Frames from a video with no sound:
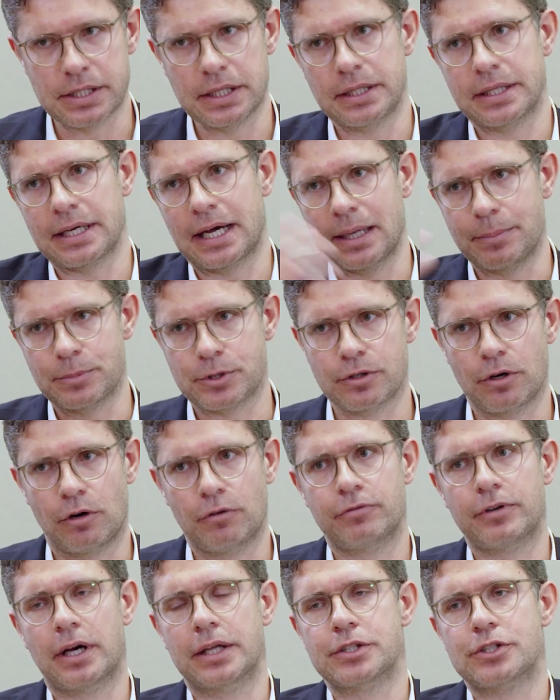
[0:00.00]
in times
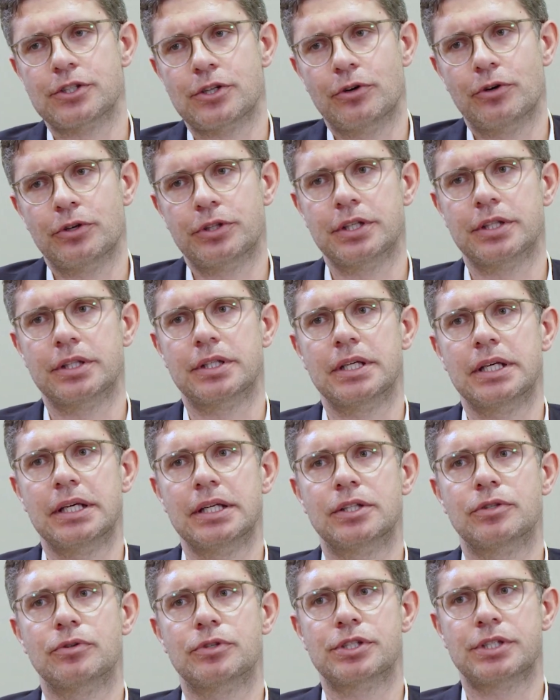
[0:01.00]
of
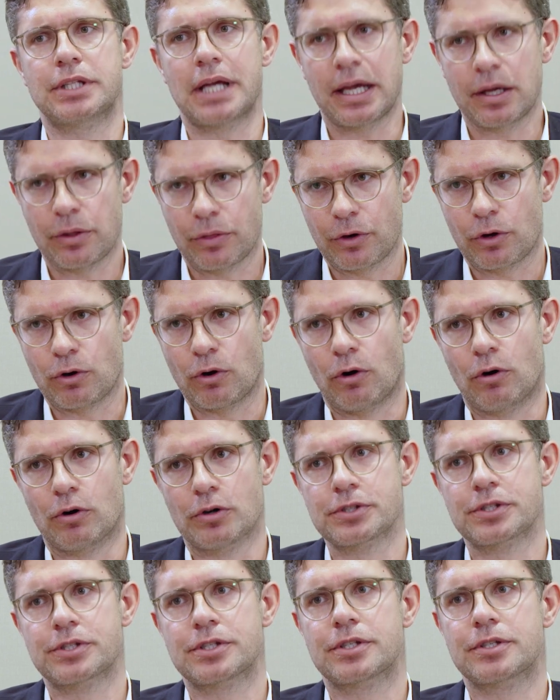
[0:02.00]
uncertainty, to stay the
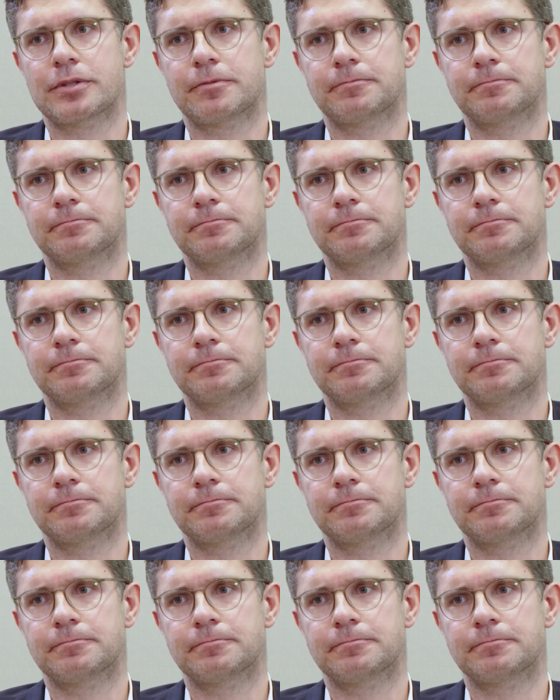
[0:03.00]
course.